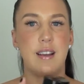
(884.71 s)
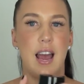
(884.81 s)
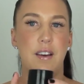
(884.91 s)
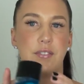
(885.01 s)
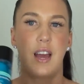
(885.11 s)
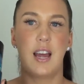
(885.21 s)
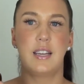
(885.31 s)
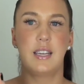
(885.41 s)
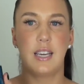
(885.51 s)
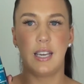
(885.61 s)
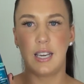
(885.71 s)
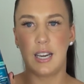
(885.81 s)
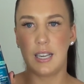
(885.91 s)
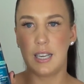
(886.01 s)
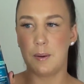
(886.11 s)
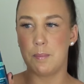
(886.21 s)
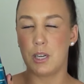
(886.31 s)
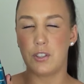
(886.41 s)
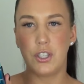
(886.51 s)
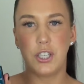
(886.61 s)
to have that here in
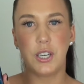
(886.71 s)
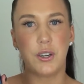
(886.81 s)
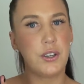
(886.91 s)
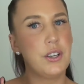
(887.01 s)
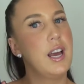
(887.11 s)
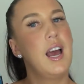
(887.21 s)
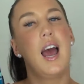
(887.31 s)
my studio,